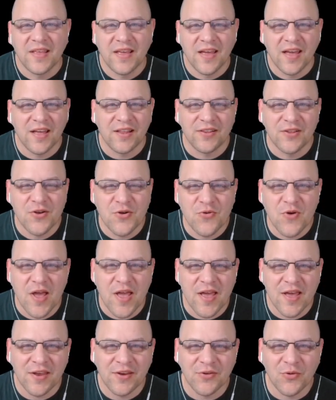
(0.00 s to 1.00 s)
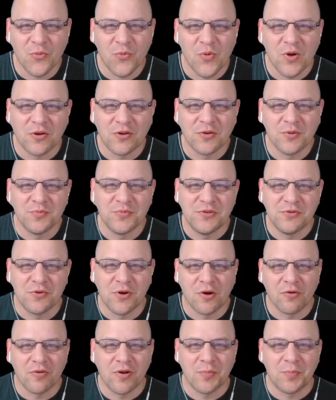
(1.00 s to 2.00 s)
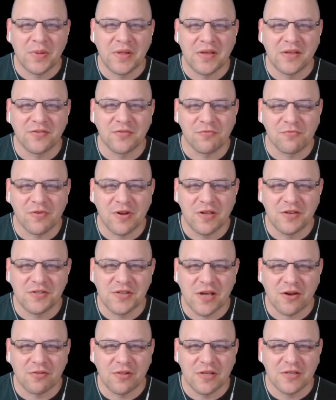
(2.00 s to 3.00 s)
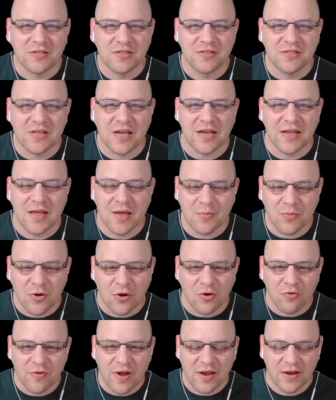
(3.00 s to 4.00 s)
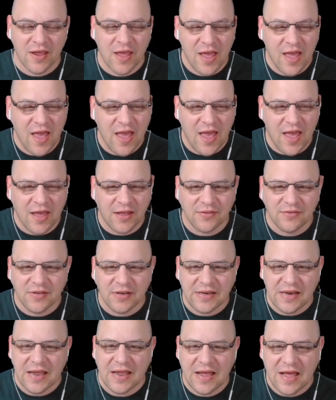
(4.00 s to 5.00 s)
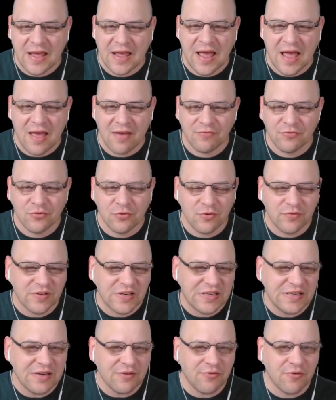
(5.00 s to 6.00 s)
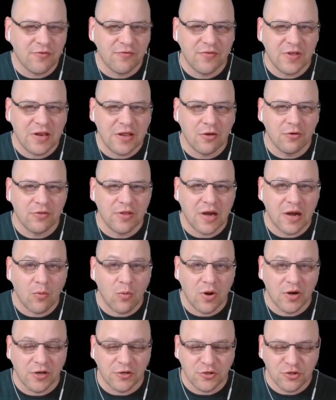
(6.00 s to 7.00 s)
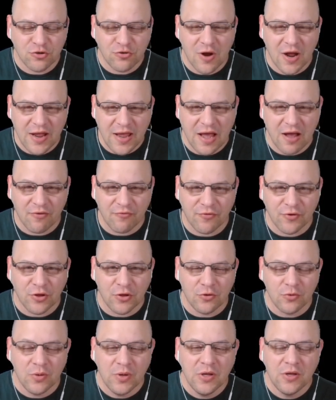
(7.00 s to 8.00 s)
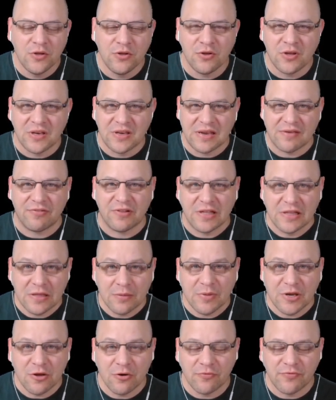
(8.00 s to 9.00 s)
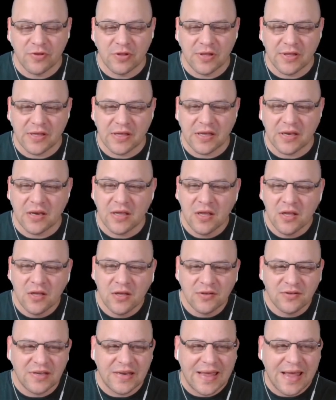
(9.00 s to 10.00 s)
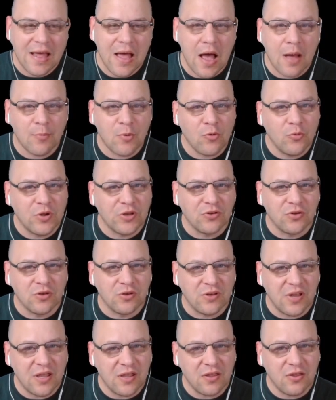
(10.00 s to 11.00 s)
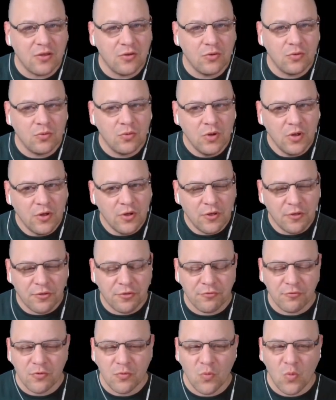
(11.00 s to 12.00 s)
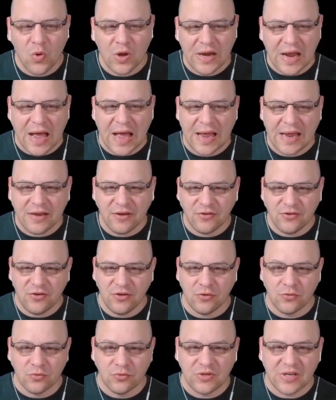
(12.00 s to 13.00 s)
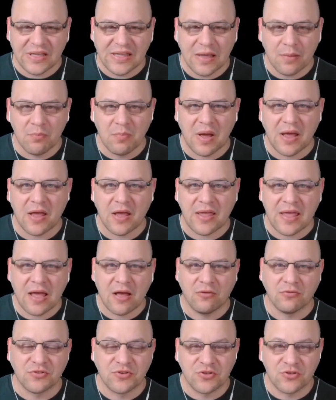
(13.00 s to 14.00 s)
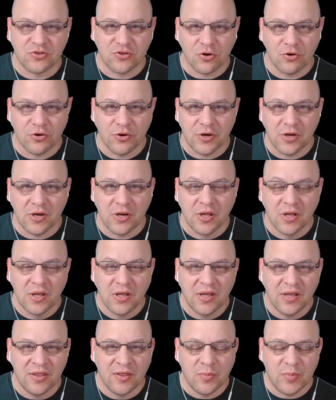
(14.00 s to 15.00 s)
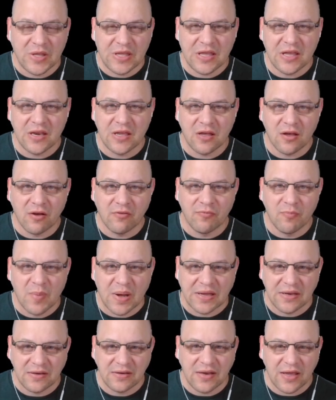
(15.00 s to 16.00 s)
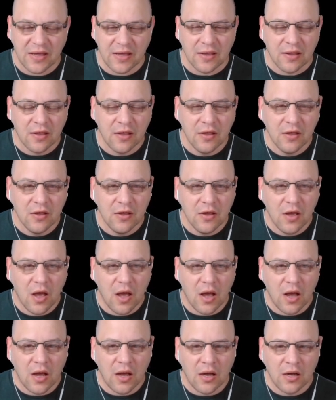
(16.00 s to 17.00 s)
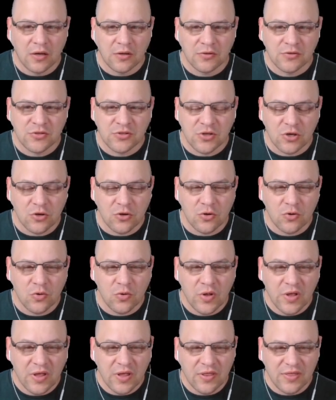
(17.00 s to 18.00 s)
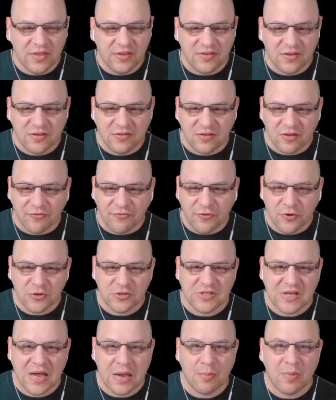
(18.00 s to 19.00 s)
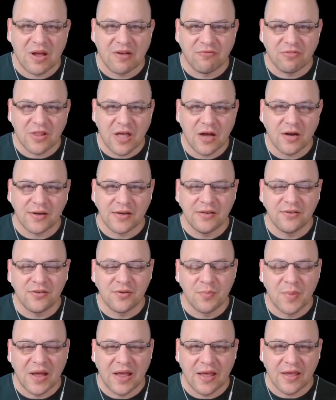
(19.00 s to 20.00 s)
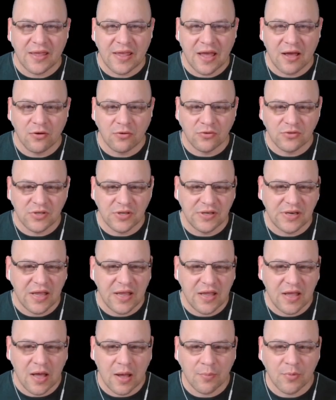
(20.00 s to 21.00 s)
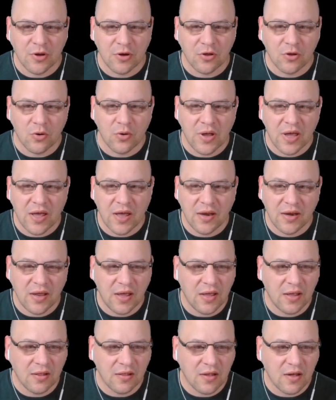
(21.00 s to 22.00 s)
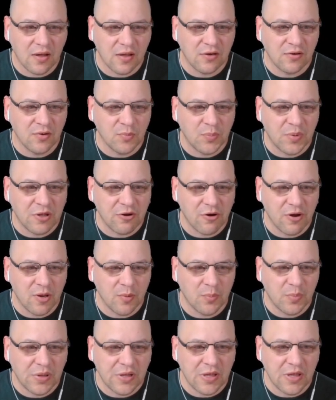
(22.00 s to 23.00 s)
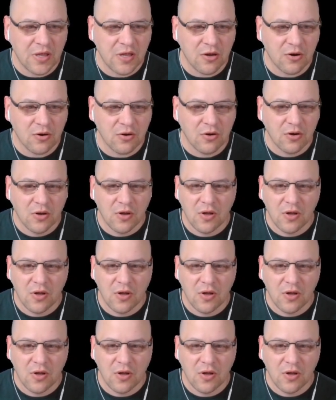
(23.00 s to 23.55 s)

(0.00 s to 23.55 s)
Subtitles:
Hello and welcome to Colred Plays Raid Shadow Legends. I am Colred, and today I have sort of a different video that I want to try out for you. You can definitely let me know if you like it. Today I'm going to take you through what I do to get my account started in the beginning of my day. So this is the first time I've logged into my account today. I'm going to go ahead and log into Plarium Play here.